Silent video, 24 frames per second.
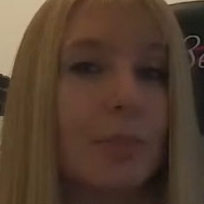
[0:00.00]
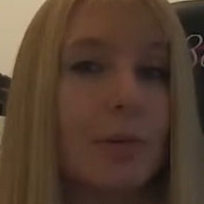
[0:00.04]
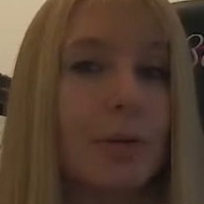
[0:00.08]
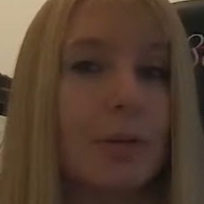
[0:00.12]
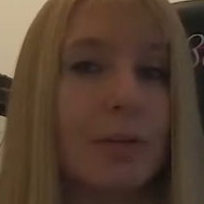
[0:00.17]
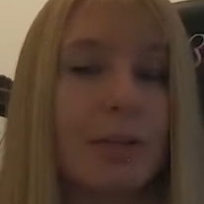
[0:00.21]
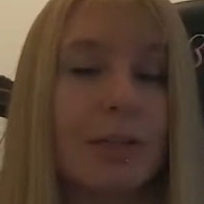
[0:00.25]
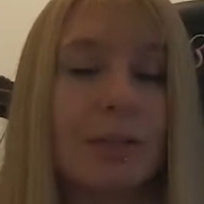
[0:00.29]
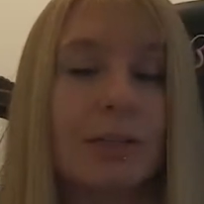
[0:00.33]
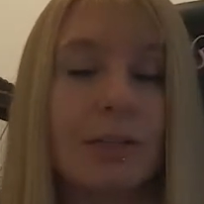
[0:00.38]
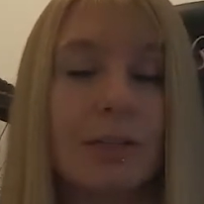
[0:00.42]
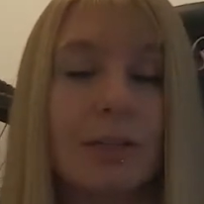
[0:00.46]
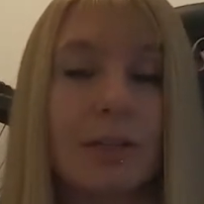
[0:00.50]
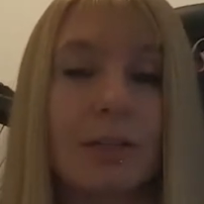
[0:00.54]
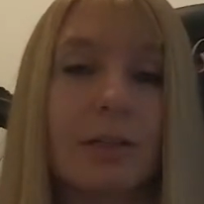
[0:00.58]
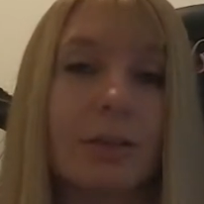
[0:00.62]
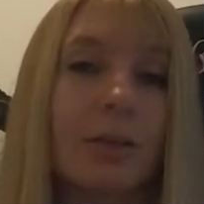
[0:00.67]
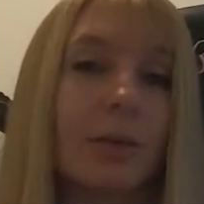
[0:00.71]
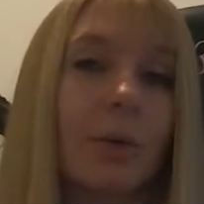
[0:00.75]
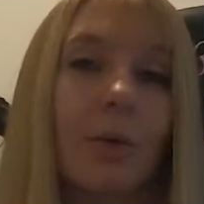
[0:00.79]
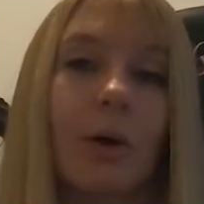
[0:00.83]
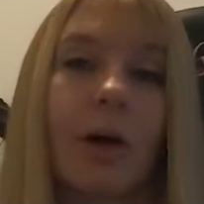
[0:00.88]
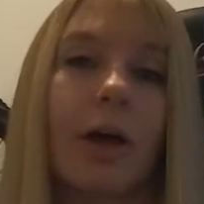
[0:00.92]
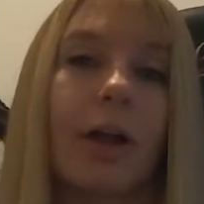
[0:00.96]
but it is
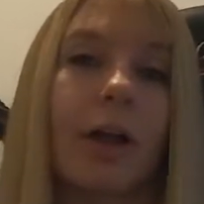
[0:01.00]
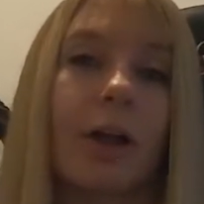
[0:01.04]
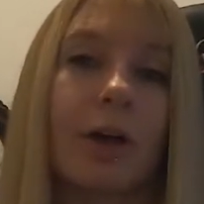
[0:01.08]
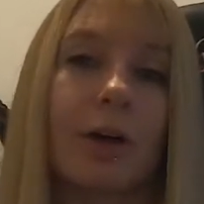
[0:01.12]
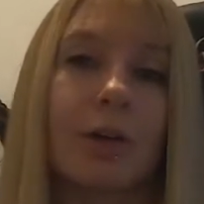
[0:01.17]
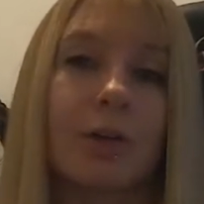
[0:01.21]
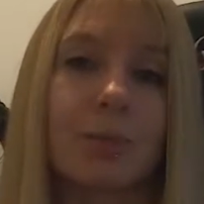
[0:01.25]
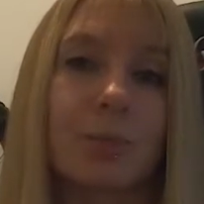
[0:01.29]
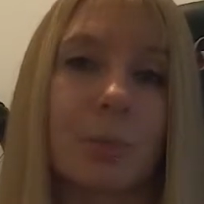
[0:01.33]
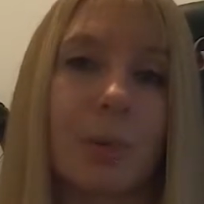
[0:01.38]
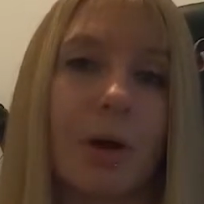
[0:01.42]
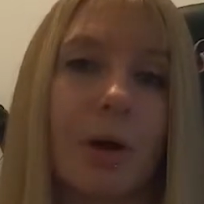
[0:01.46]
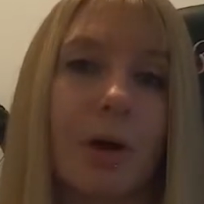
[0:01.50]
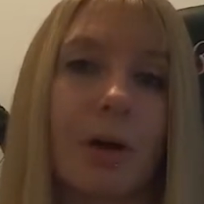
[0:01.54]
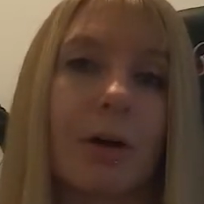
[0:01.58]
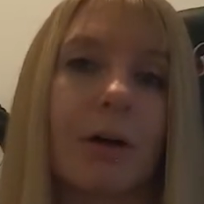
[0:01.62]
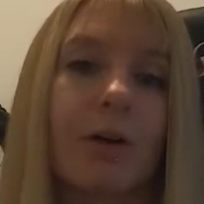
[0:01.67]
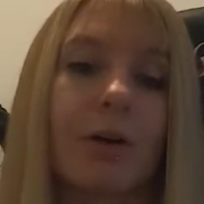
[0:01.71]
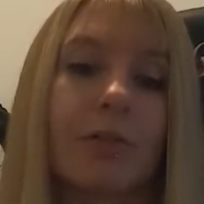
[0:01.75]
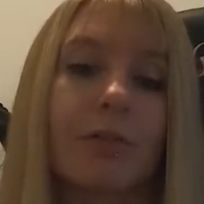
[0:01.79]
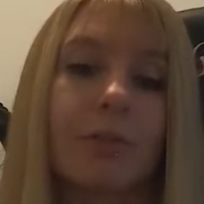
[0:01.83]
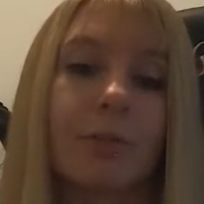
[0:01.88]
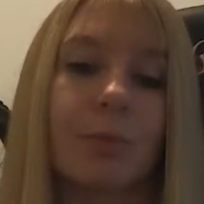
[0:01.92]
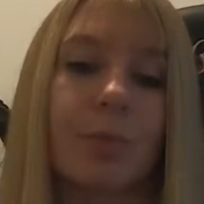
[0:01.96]
quite a large part
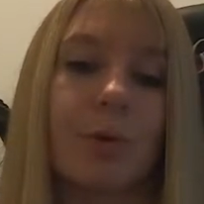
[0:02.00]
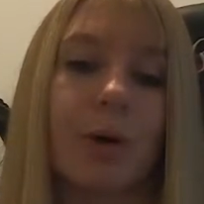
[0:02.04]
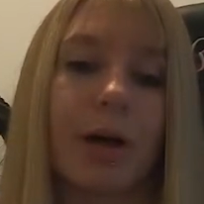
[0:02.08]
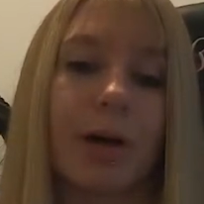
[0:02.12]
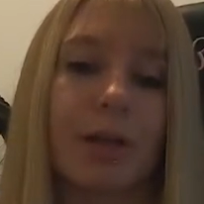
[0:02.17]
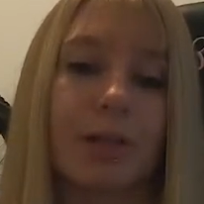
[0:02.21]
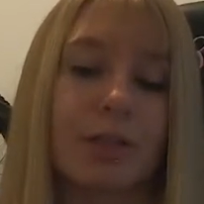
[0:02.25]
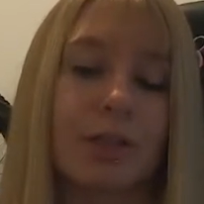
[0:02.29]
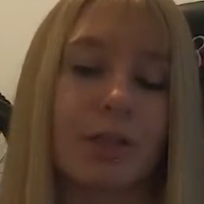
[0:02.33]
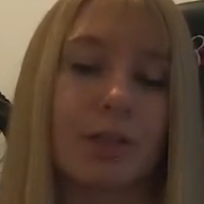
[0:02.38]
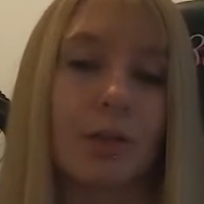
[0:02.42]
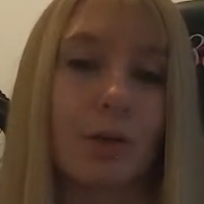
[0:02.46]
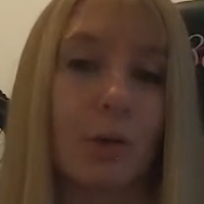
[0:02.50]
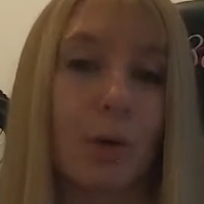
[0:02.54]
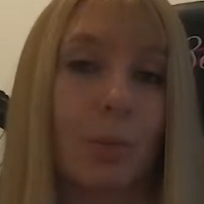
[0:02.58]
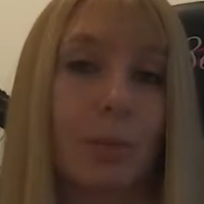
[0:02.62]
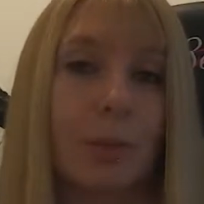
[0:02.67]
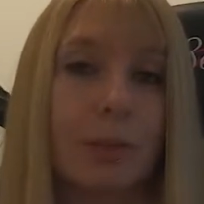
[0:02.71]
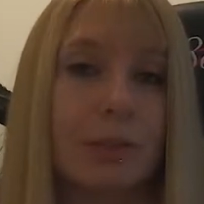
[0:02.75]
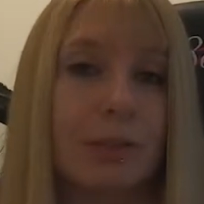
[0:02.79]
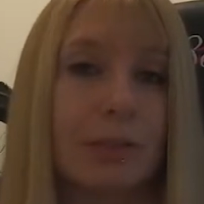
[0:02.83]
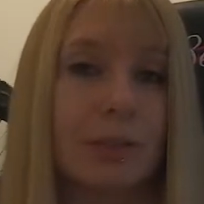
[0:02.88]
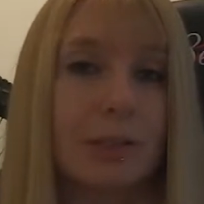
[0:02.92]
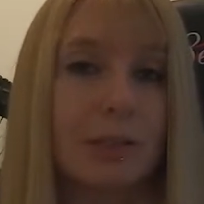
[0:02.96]
of what actually got me
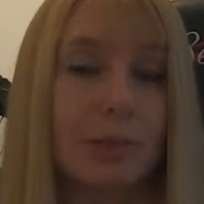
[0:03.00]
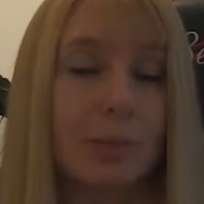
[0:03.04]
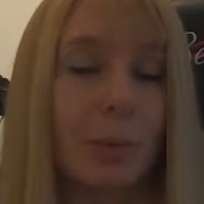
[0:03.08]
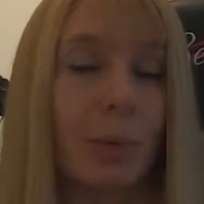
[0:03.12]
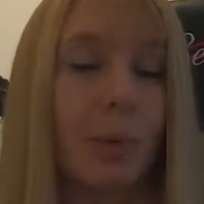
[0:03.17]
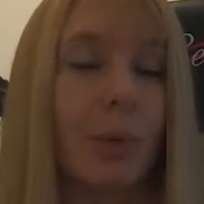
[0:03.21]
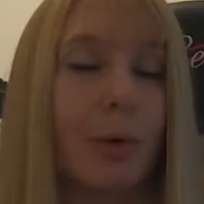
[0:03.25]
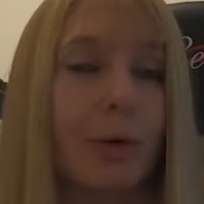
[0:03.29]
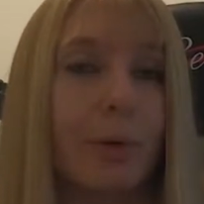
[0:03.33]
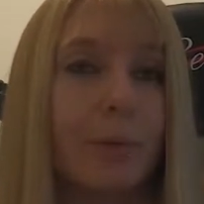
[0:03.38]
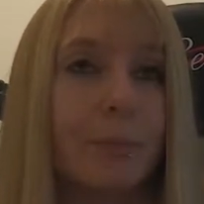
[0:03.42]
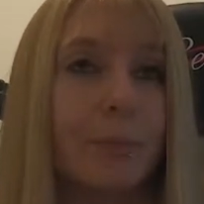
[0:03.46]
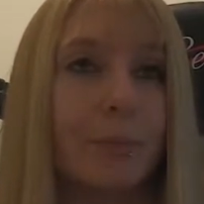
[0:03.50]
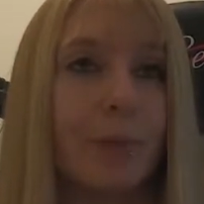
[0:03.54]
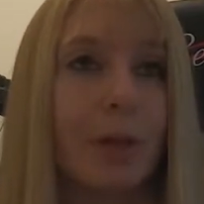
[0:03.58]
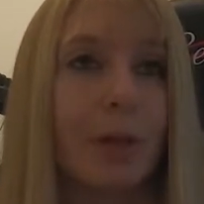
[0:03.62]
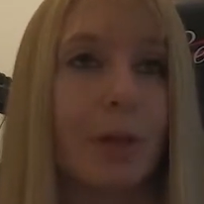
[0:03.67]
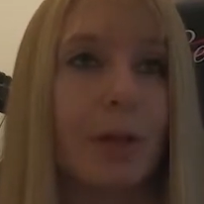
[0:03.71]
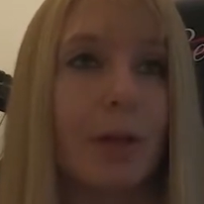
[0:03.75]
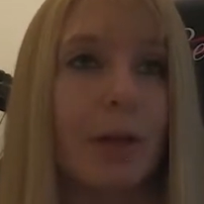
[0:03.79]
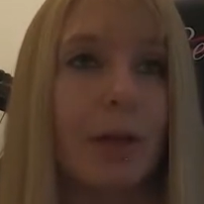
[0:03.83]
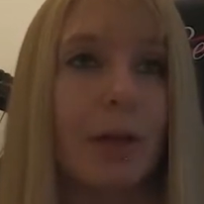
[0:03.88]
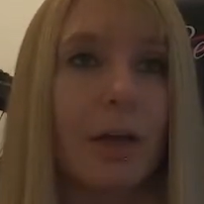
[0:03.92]
to this point.